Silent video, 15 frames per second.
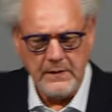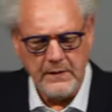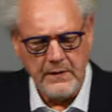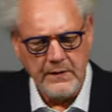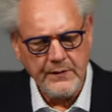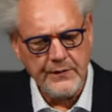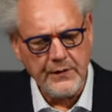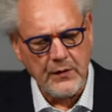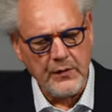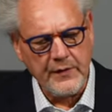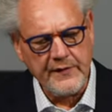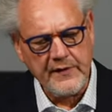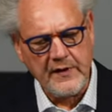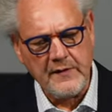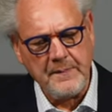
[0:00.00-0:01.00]
The Lord
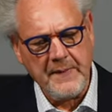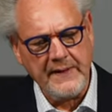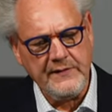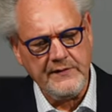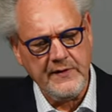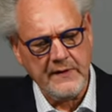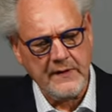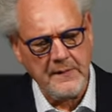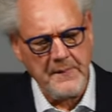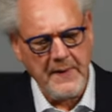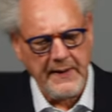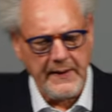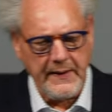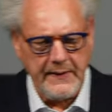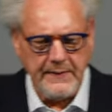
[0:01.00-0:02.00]
says by
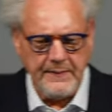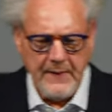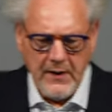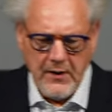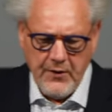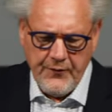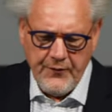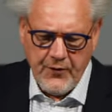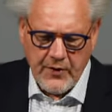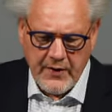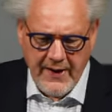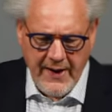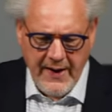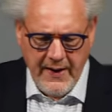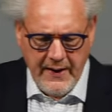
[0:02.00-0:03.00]
Jeremiah, for
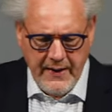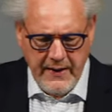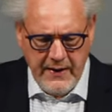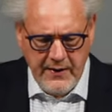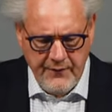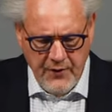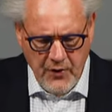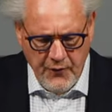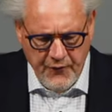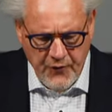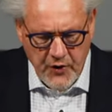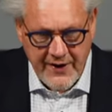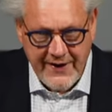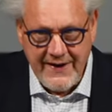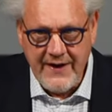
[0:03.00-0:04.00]
I will
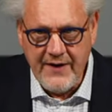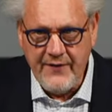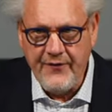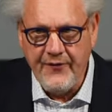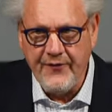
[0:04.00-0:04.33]
forgive